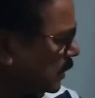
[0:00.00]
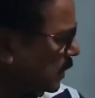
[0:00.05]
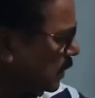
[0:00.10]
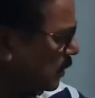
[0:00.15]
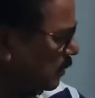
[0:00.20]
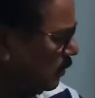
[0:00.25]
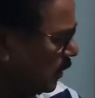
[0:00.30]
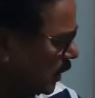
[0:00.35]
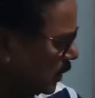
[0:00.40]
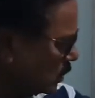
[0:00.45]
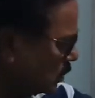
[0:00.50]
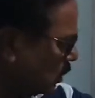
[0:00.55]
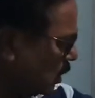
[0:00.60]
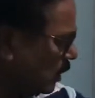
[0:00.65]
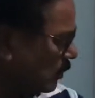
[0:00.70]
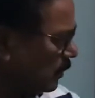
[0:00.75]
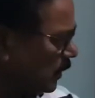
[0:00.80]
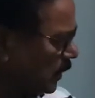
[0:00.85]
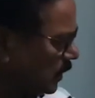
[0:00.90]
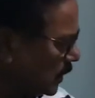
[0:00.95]
by
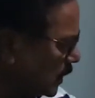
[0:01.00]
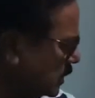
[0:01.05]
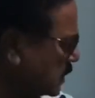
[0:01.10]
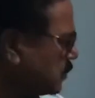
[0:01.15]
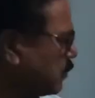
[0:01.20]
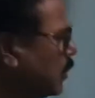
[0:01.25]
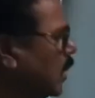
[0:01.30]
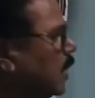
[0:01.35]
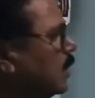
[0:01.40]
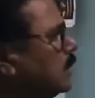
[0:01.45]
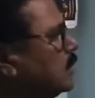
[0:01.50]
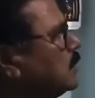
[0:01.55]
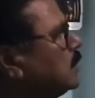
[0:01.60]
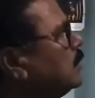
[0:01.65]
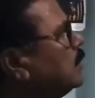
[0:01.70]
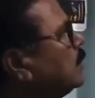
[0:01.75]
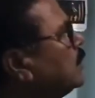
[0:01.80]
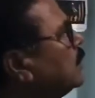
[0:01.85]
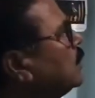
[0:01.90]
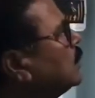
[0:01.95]
solving this part.
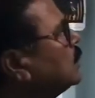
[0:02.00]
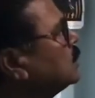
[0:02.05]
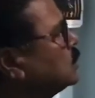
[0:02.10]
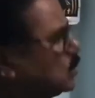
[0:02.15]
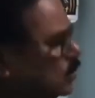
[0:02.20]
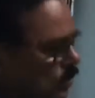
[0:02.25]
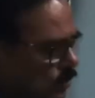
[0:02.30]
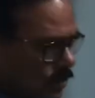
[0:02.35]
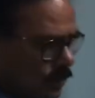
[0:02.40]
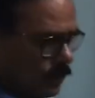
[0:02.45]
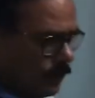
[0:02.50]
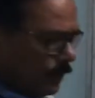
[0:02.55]
So